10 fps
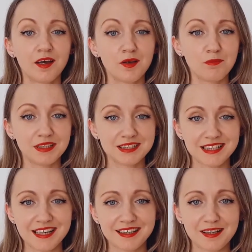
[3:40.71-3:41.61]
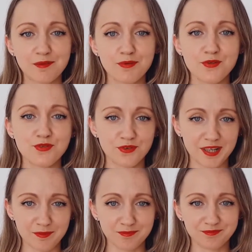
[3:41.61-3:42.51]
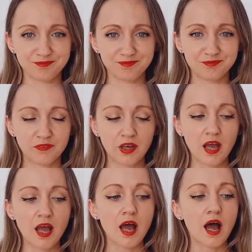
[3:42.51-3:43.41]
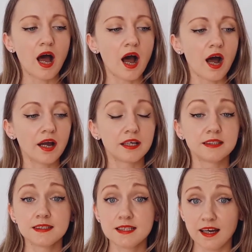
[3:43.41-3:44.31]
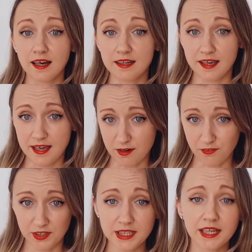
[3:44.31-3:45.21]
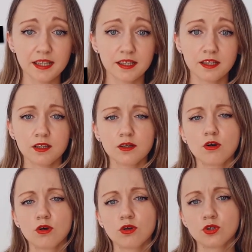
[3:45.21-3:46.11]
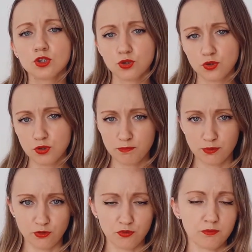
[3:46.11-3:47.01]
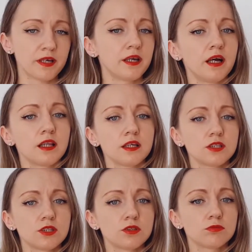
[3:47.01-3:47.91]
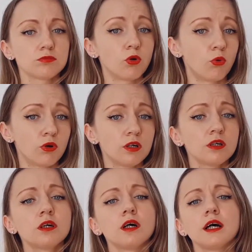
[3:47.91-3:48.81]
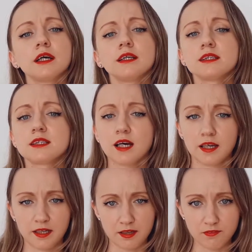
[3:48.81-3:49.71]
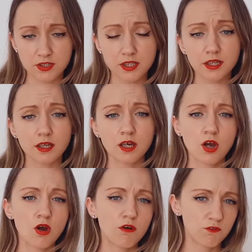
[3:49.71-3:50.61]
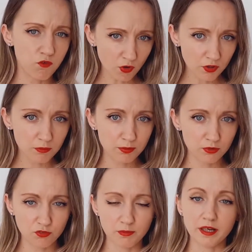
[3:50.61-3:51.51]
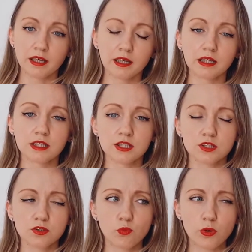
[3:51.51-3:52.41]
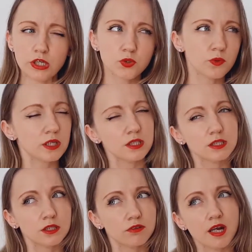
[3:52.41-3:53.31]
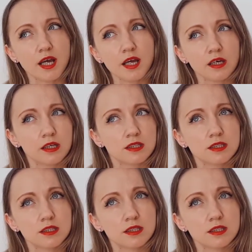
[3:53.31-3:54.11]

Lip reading: Mistake number 3. I study every day to improve my English. Or I study every day for improve my English. Which one is correct?